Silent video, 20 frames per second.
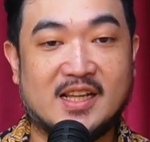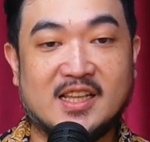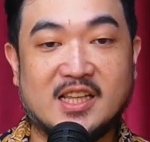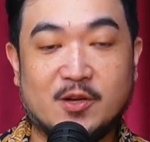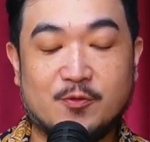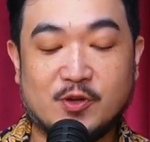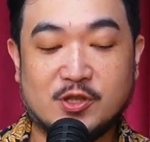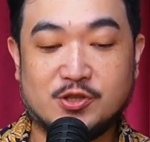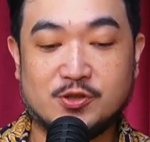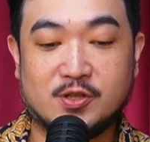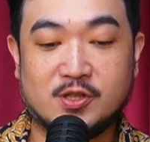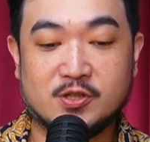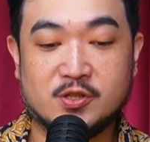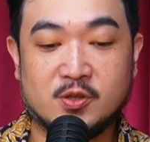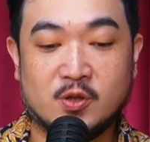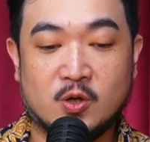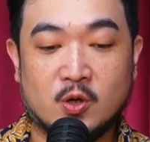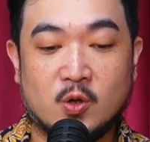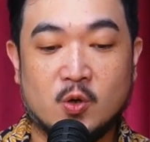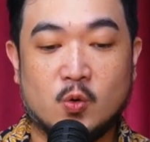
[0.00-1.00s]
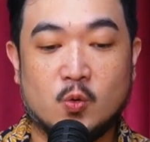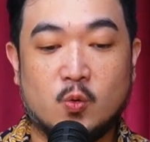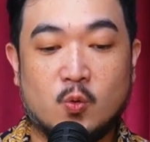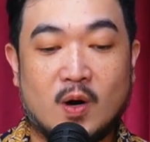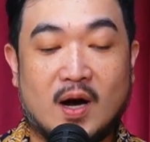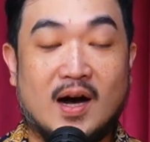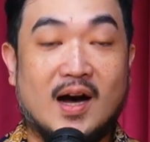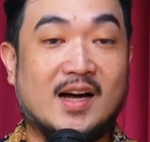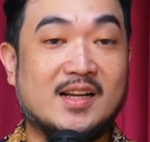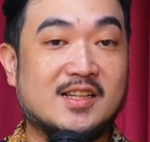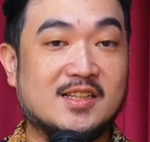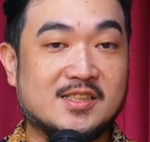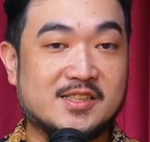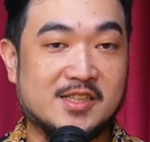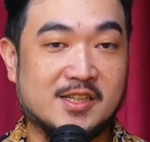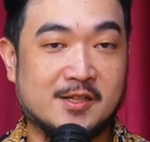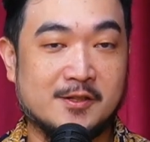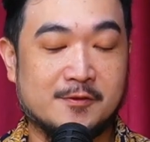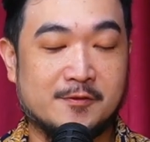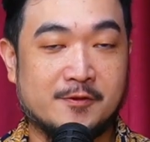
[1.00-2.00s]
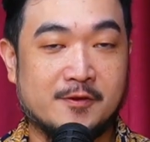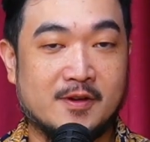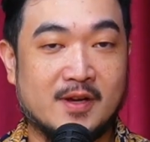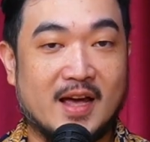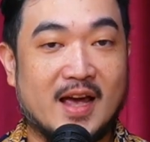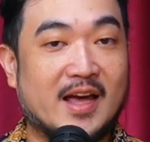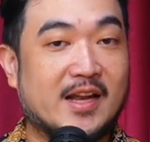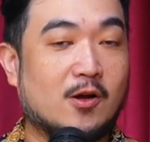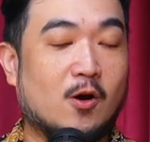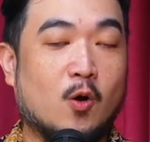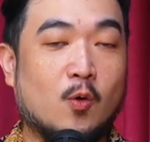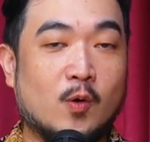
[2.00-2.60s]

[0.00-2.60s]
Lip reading: individuals who are underserved and